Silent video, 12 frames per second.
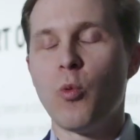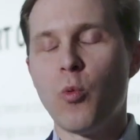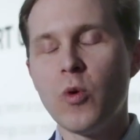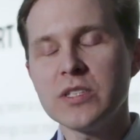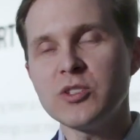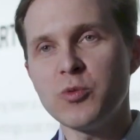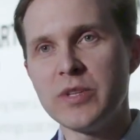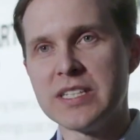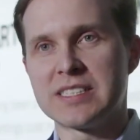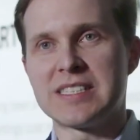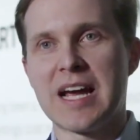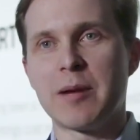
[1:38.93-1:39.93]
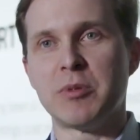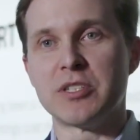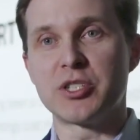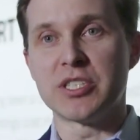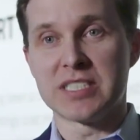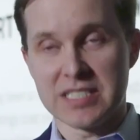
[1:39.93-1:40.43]
Once we
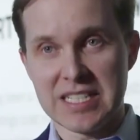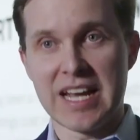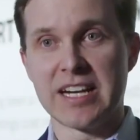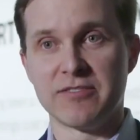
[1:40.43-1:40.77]
establish a set